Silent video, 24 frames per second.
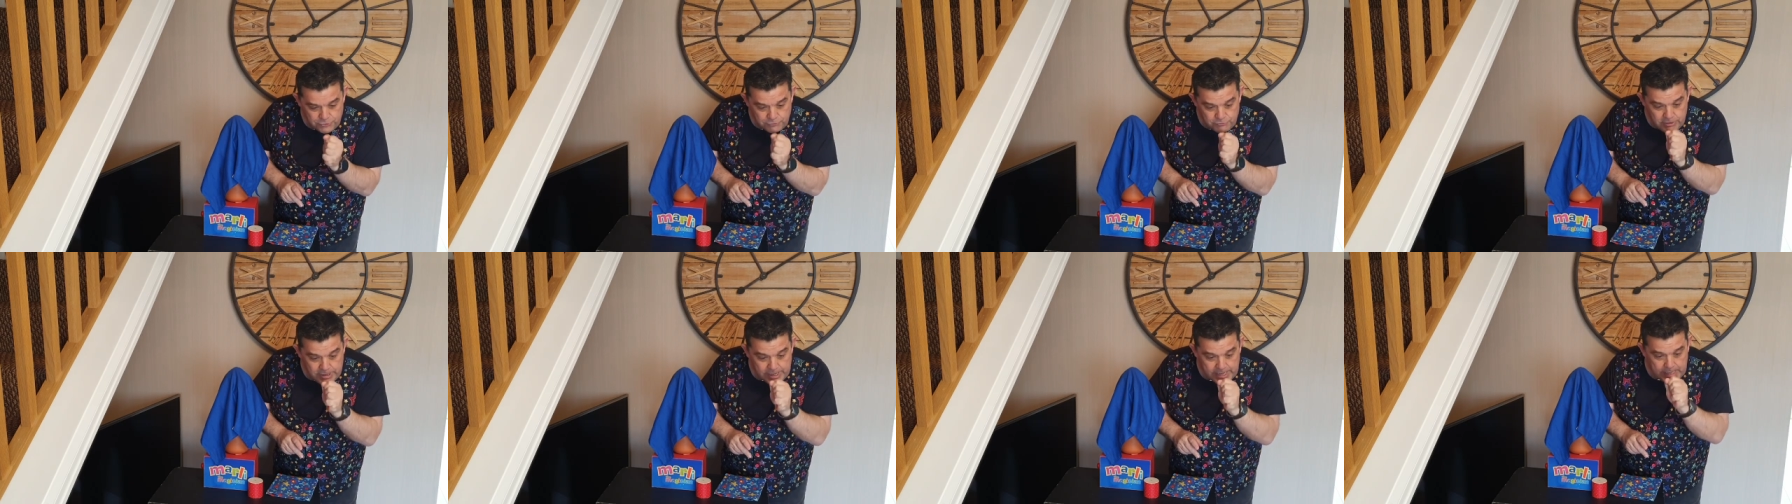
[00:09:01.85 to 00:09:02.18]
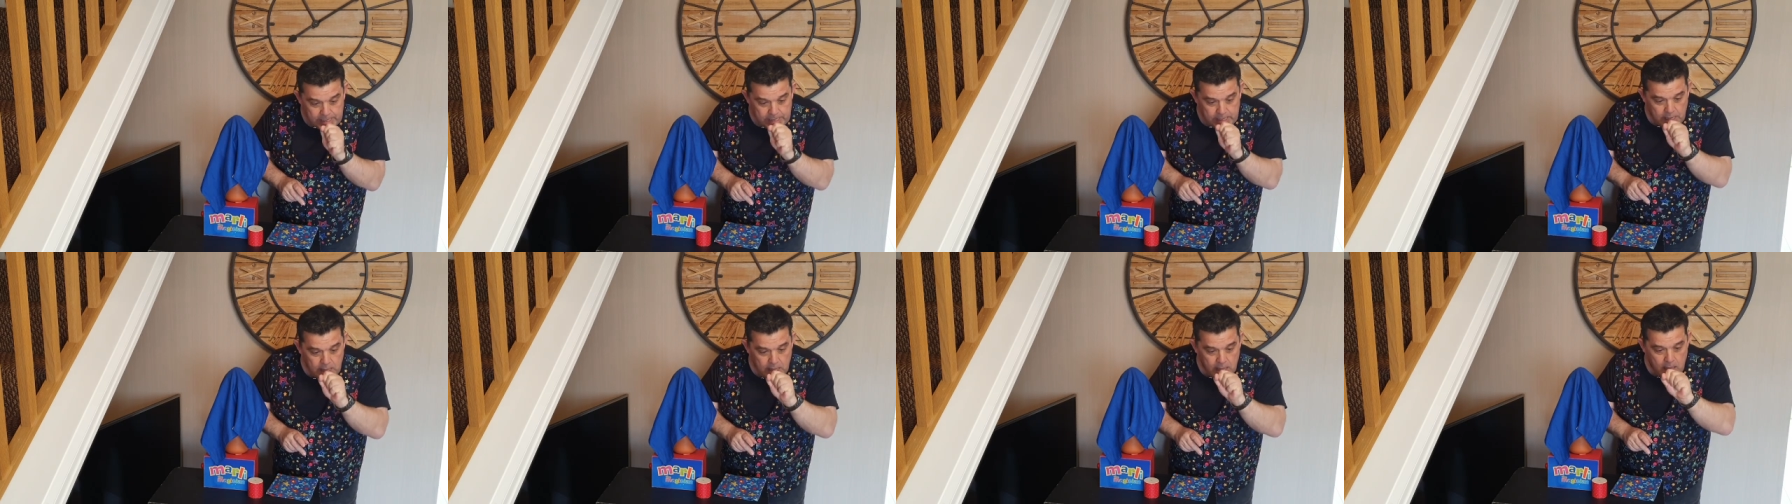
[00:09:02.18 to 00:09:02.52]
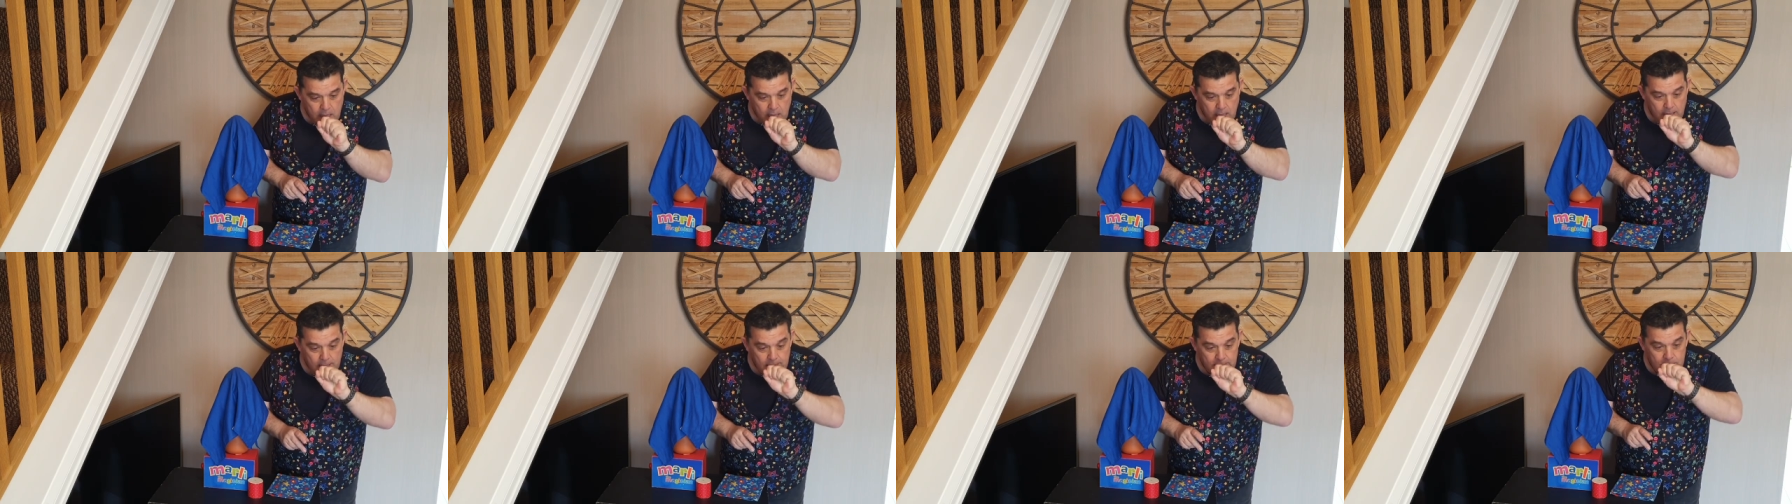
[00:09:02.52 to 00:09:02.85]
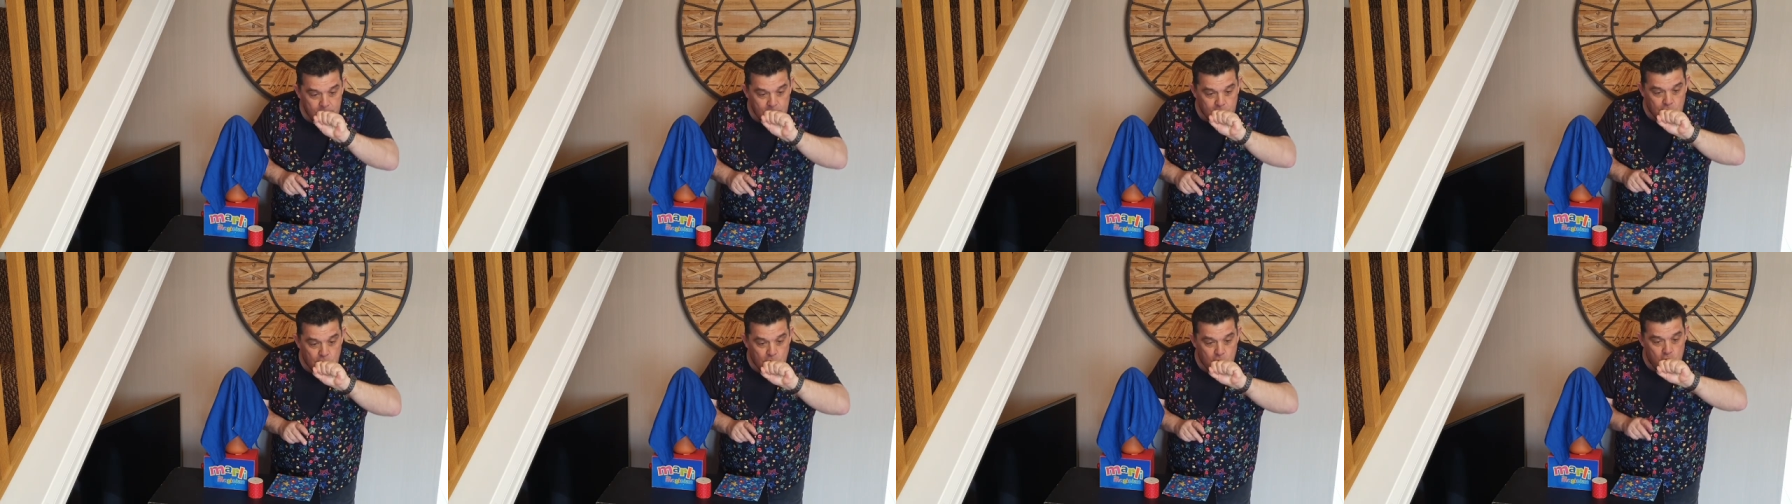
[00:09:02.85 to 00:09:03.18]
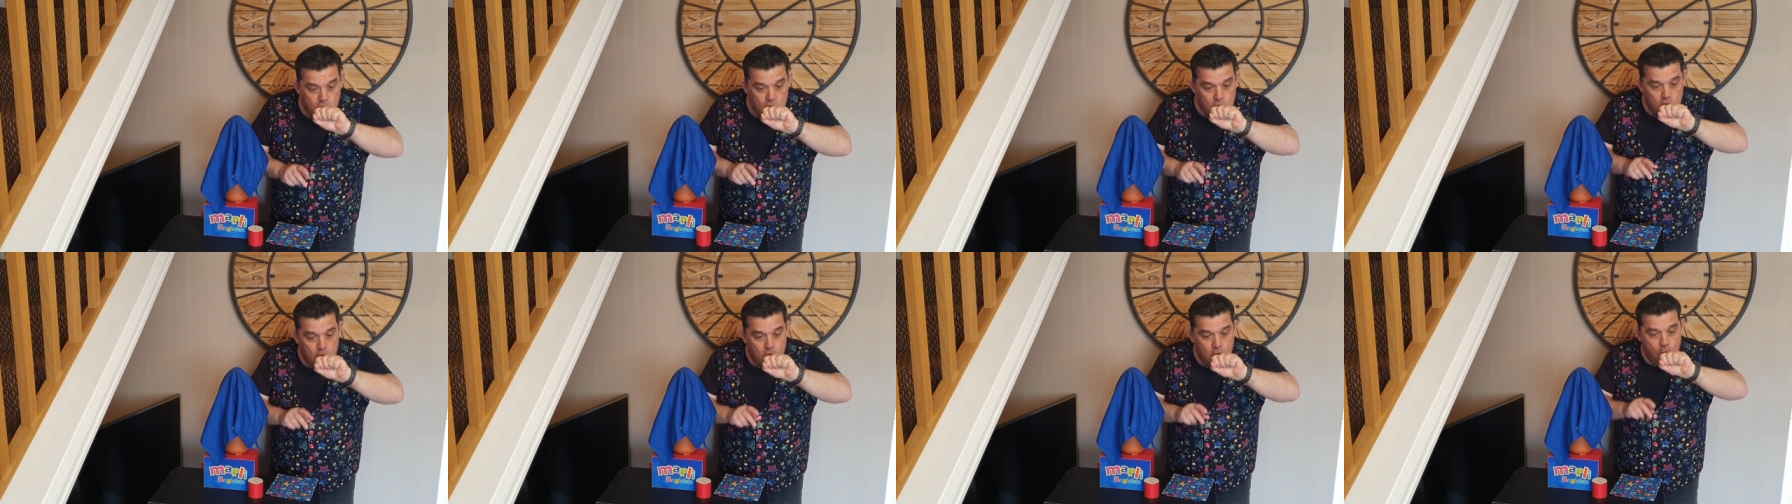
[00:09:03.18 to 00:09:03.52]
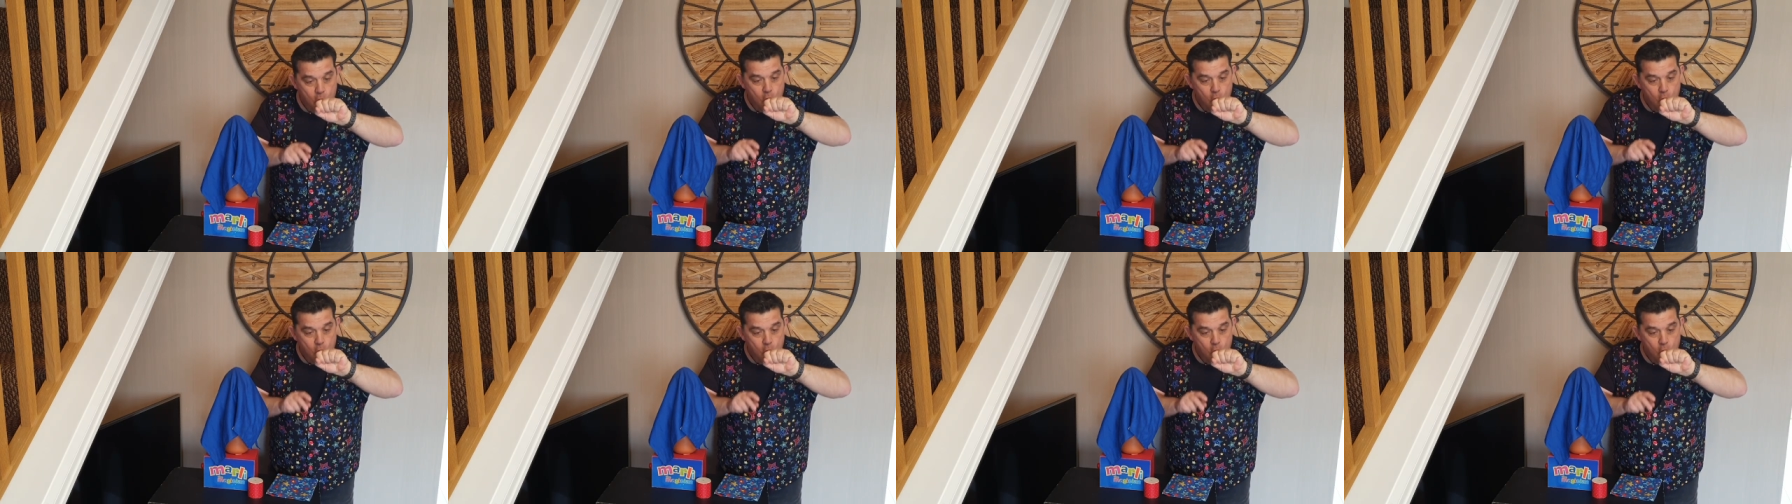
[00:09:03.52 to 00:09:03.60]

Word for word: Three, two,